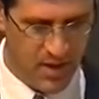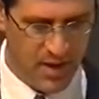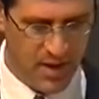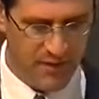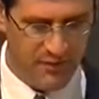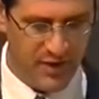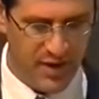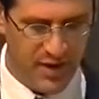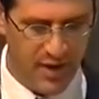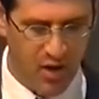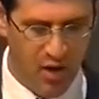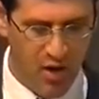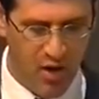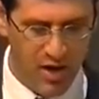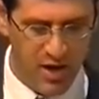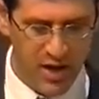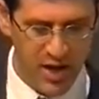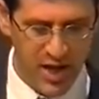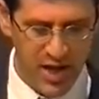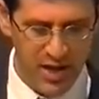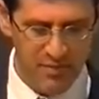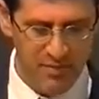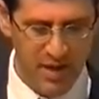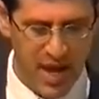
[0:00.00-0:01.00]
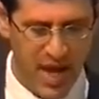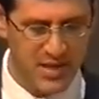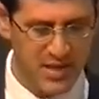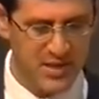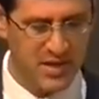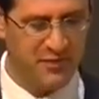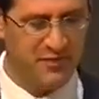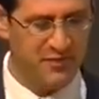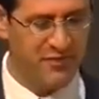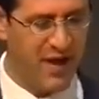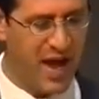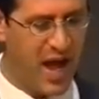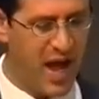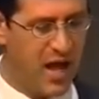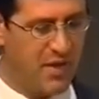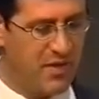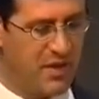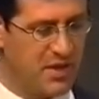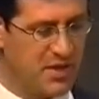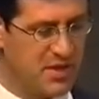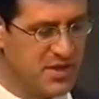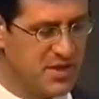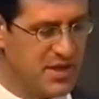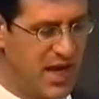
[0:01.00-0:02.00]
For on Him has the
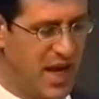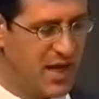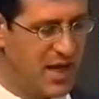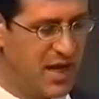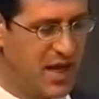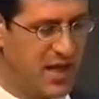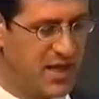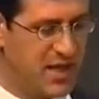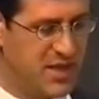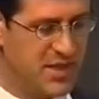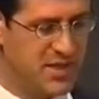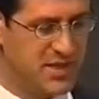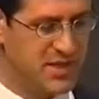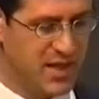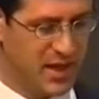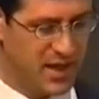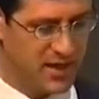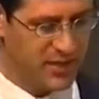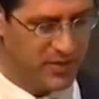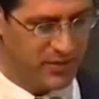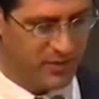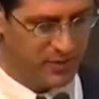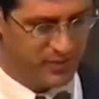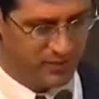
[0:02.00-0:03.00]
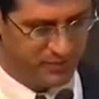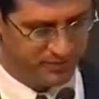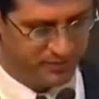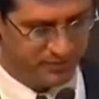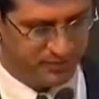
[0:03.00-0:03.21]
Father set His seal.